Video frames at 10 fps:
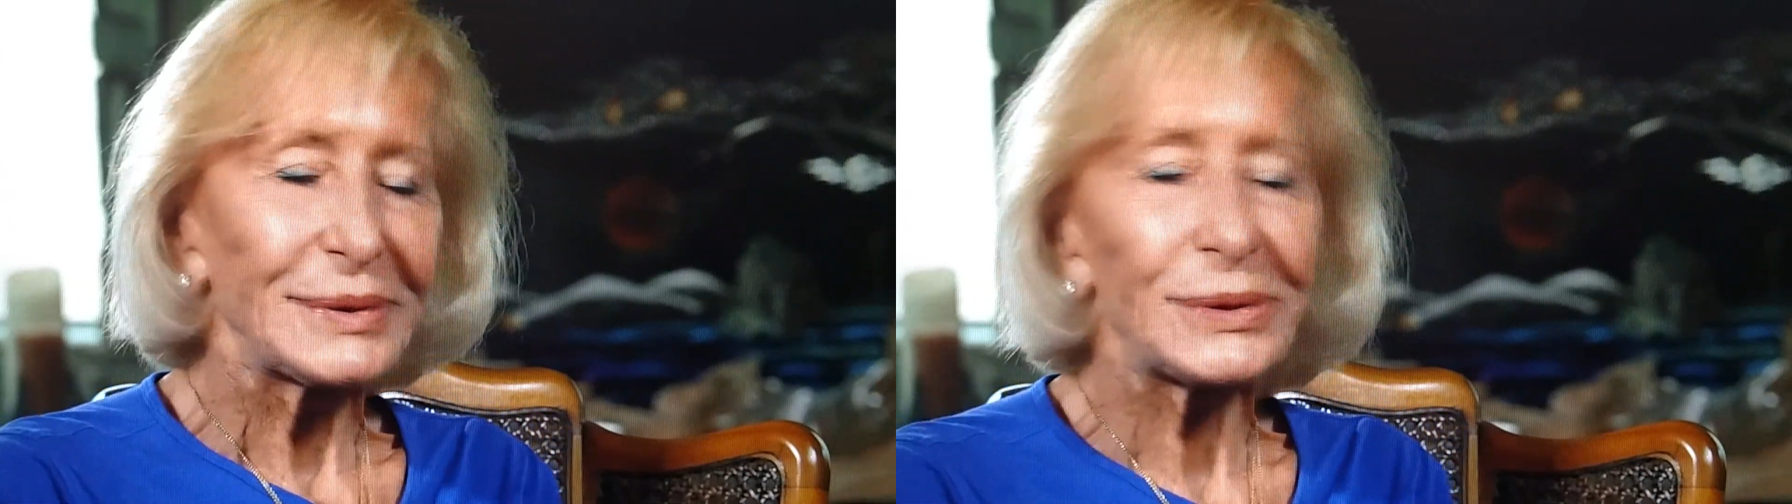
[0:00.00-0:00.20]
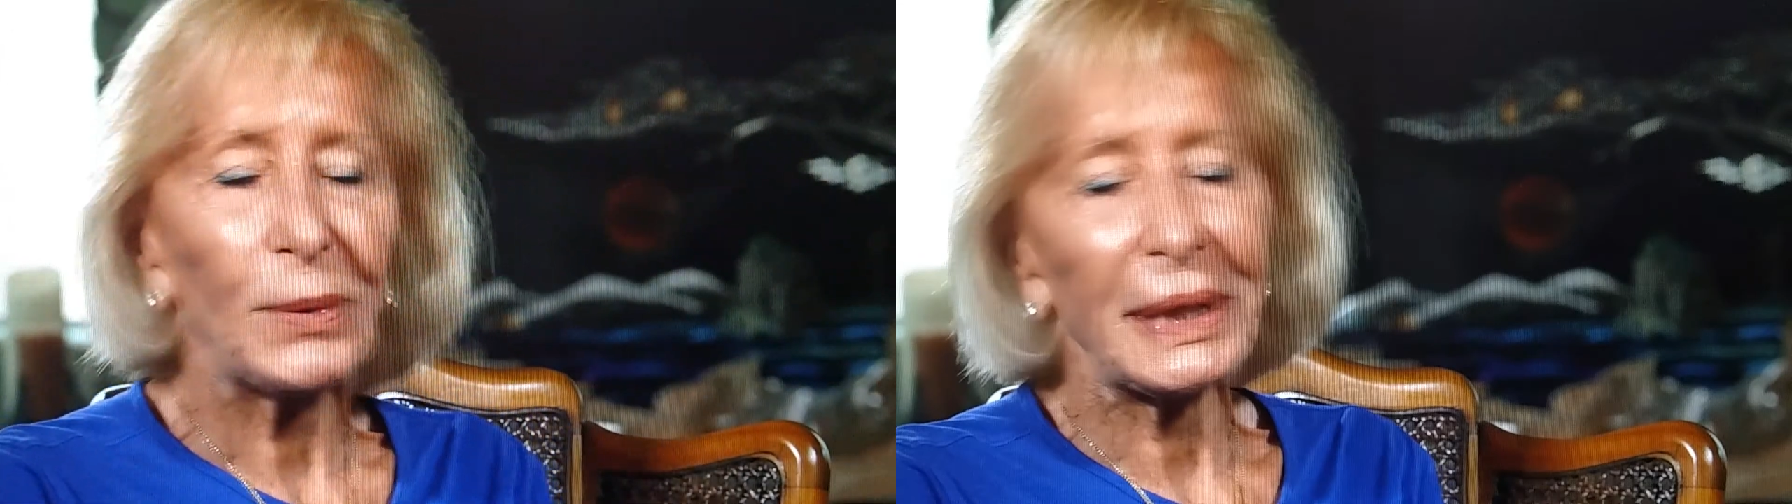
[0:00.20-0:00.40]

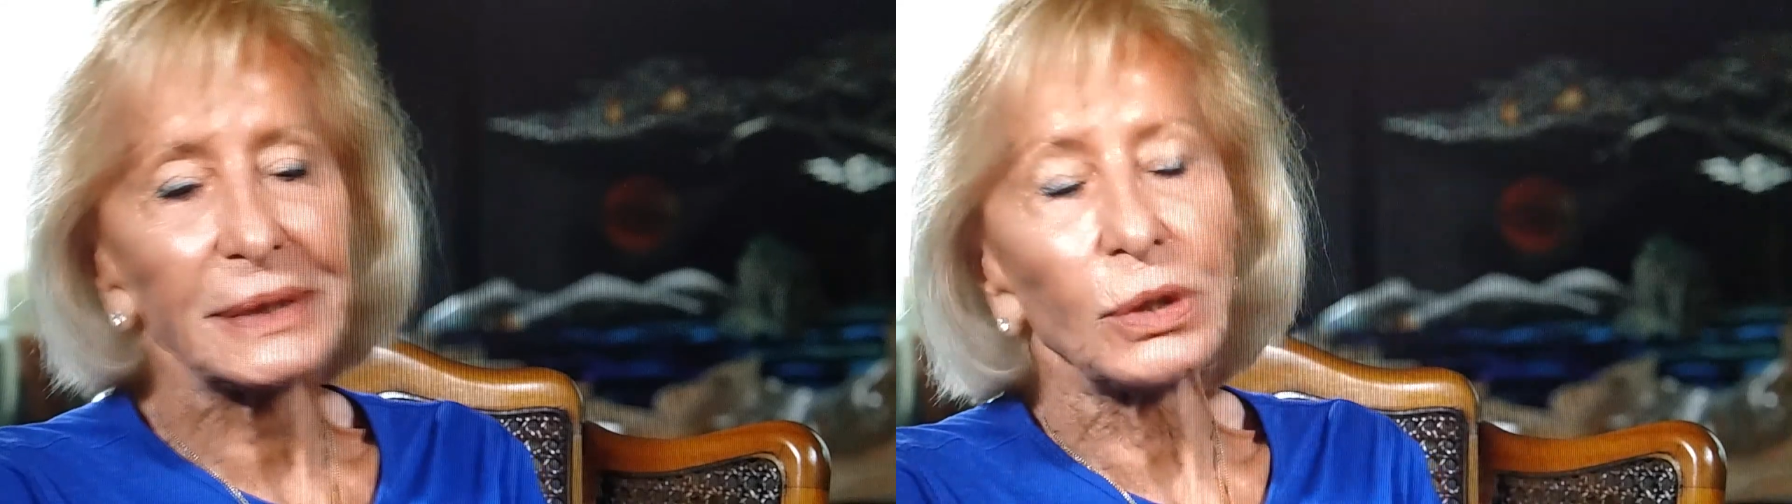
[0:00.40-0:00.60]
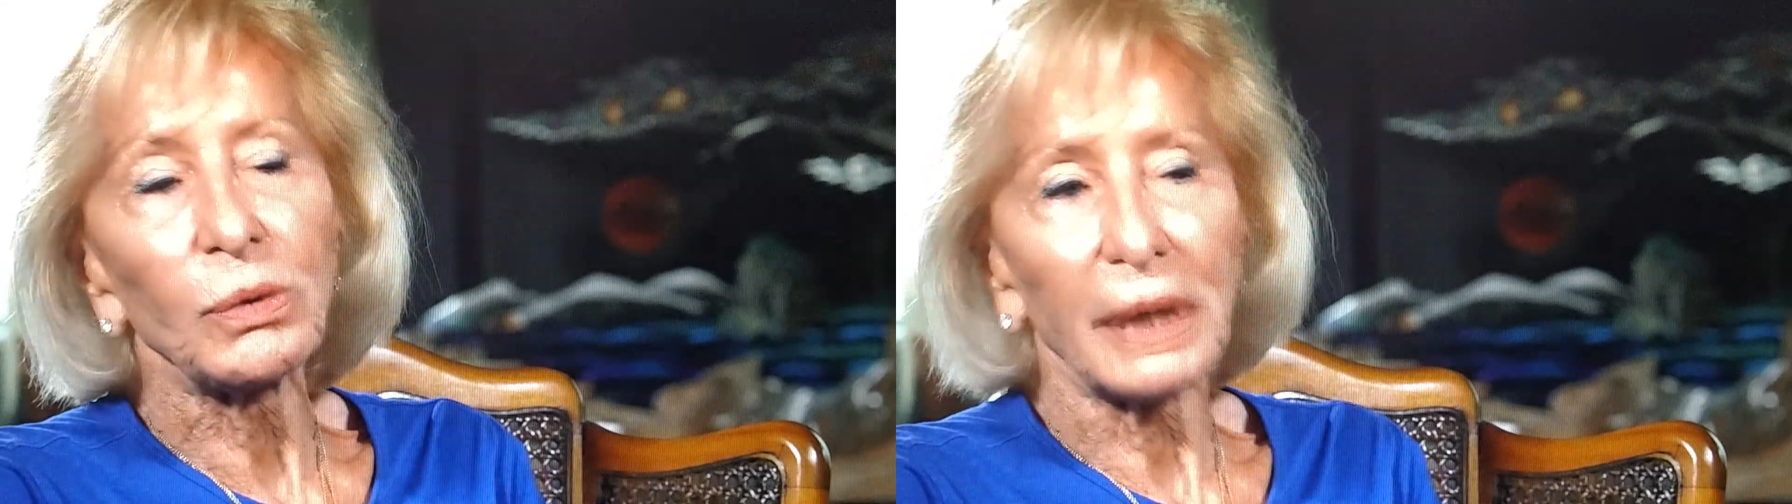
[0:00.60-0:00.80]
So I
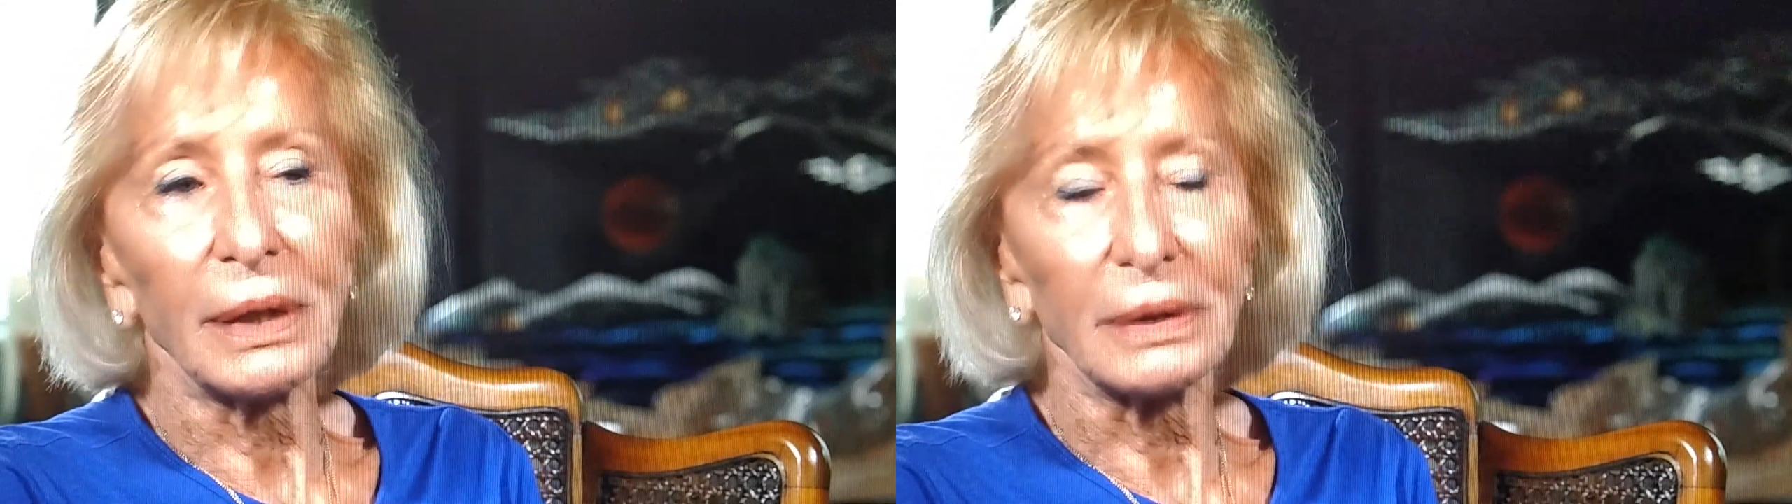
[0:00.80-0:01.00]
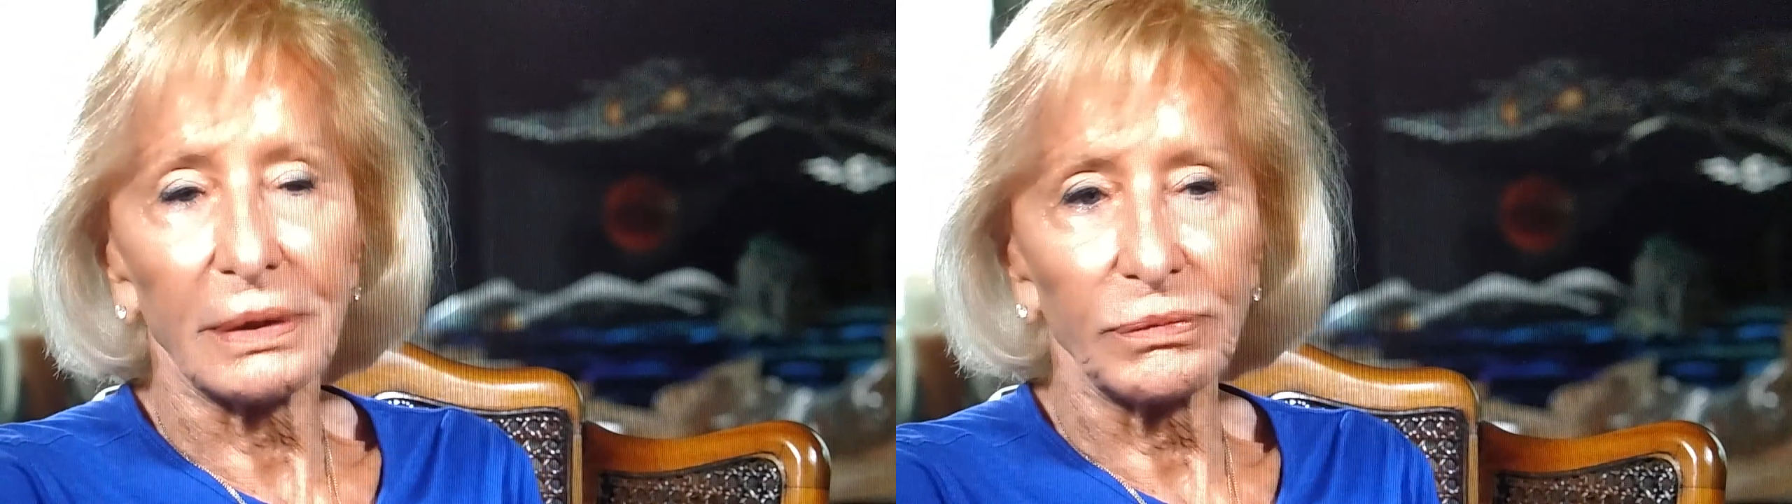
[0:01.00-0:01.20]
said, okay,
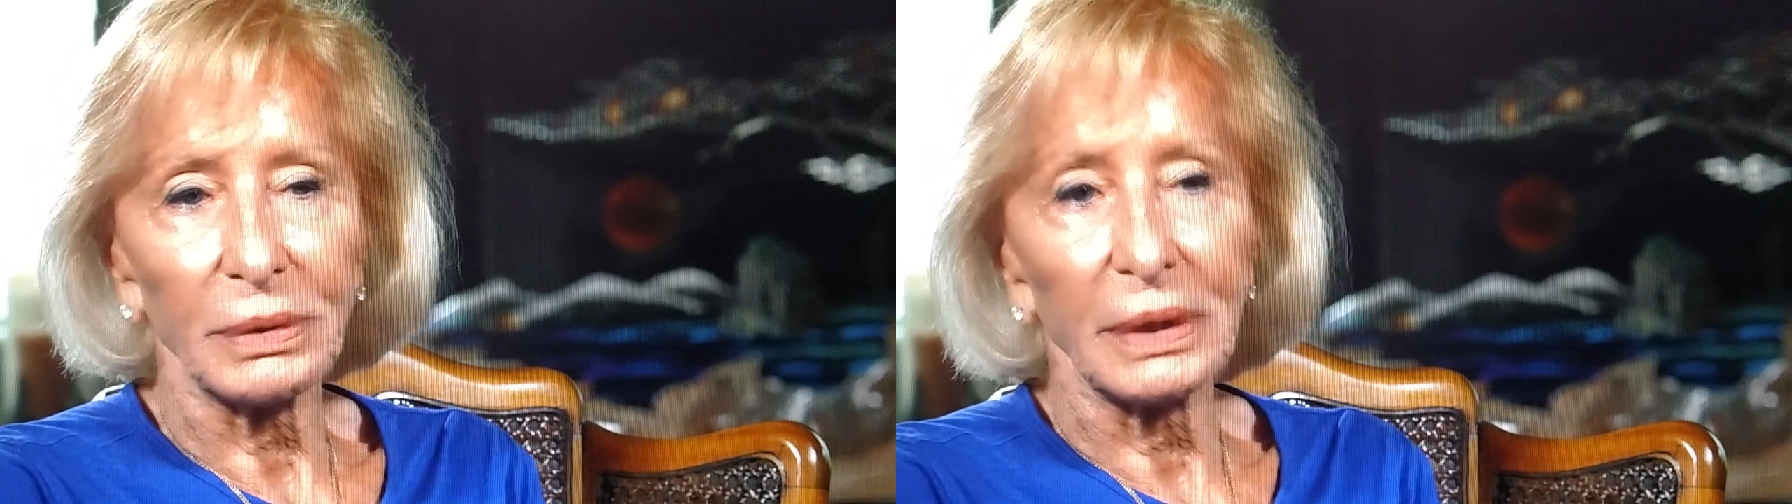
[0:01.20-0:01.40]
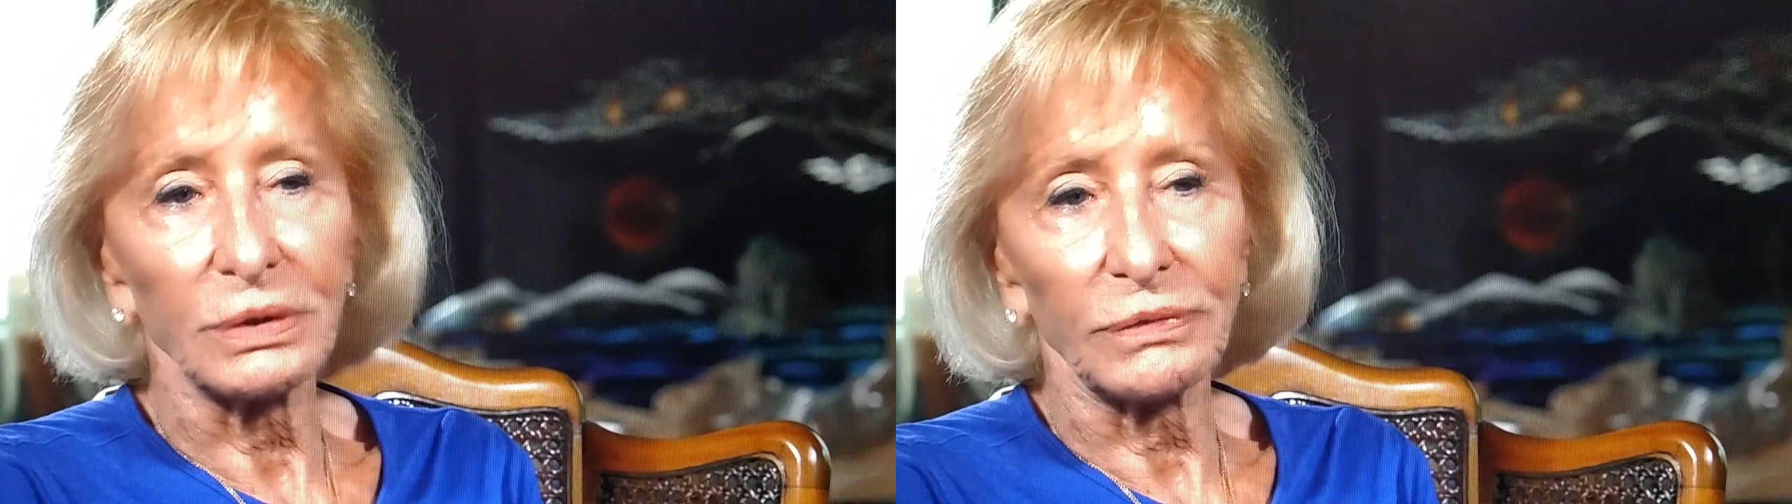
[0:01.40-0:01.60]
I'll give her
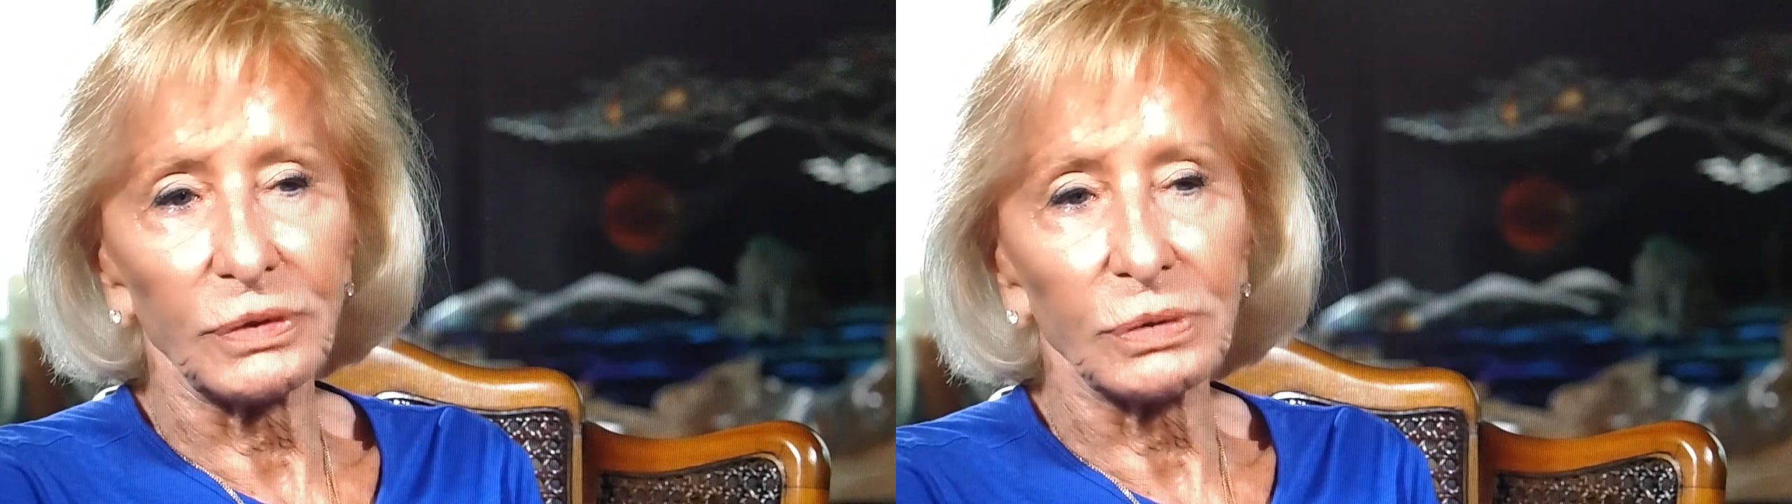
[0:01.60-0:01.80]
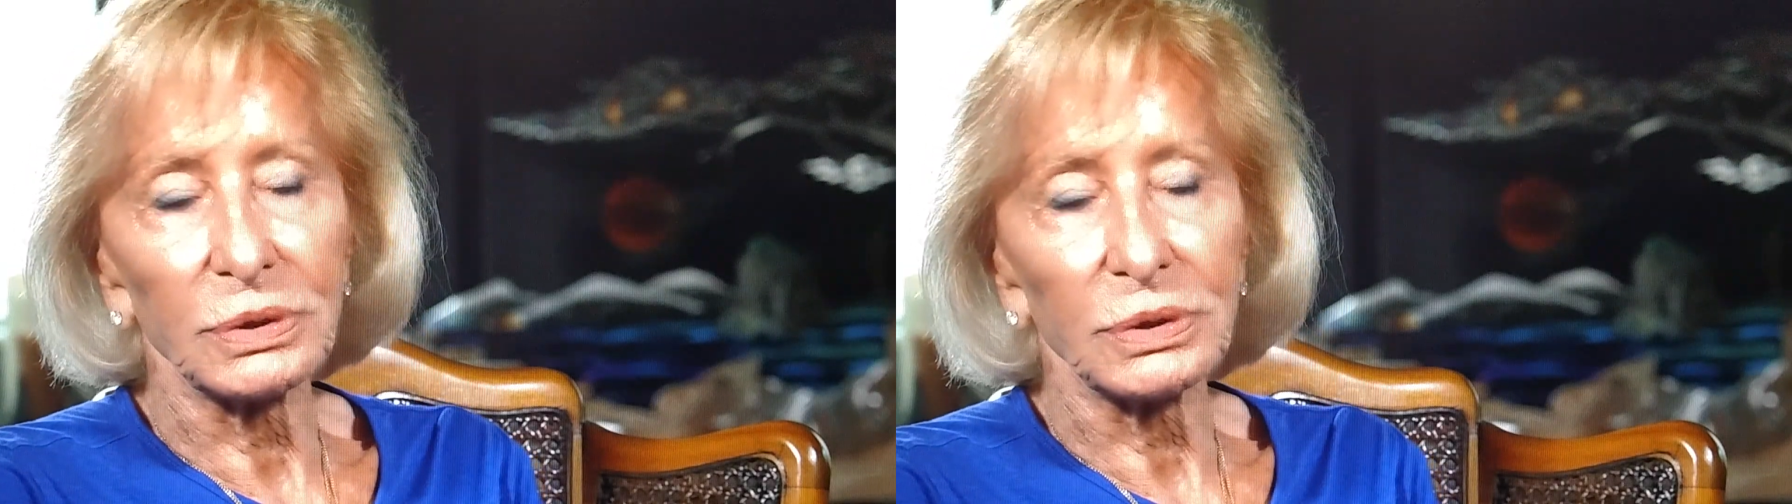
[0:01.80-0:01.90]
an interview.